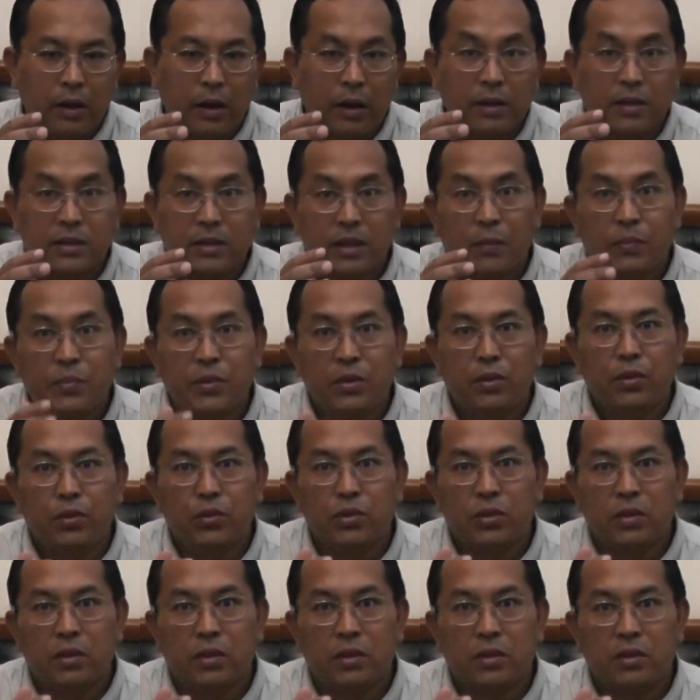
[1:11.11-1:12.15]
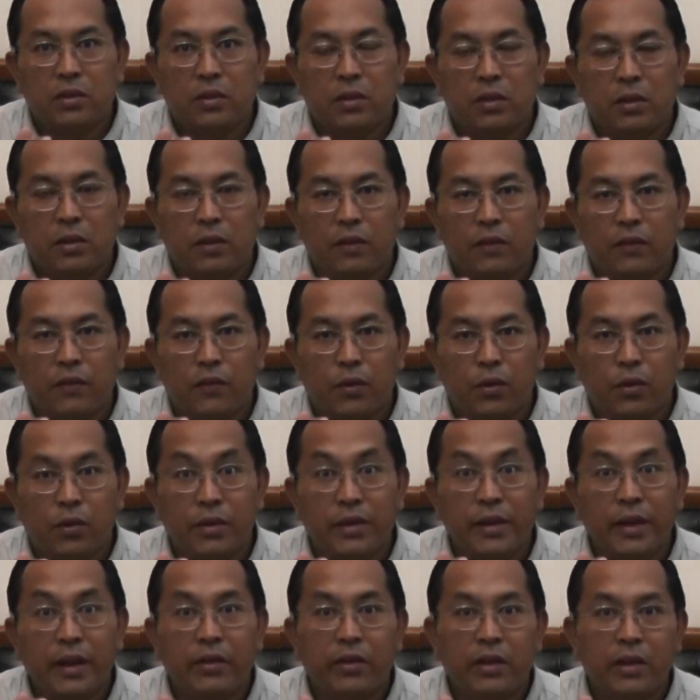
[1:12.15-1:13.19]
substitutions for
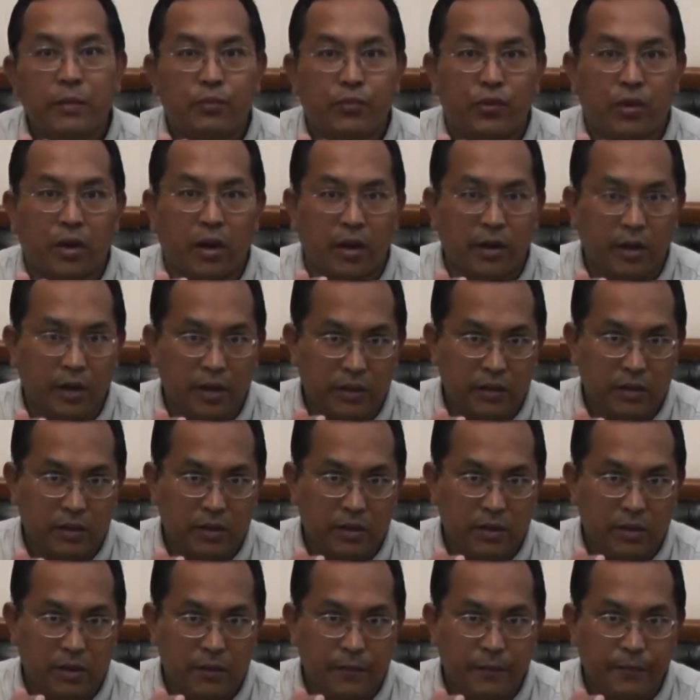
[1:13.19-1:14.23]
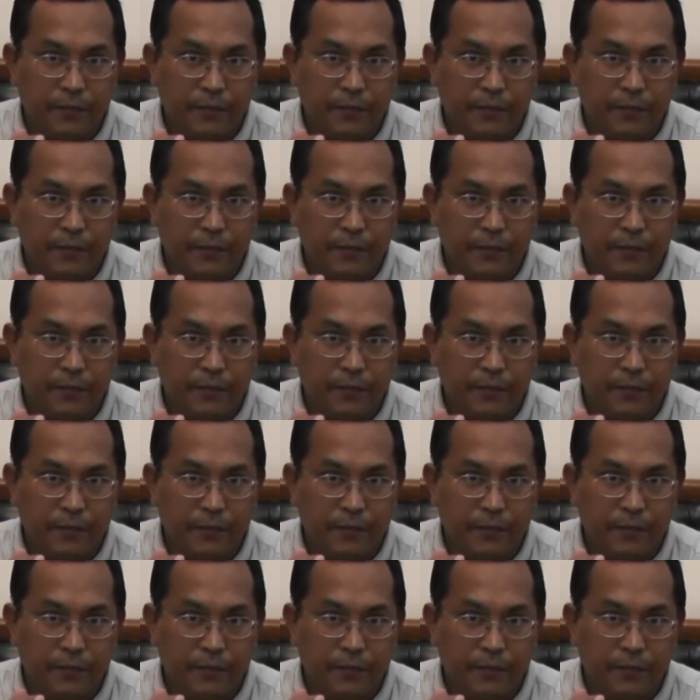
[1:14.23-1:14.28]
dairy products.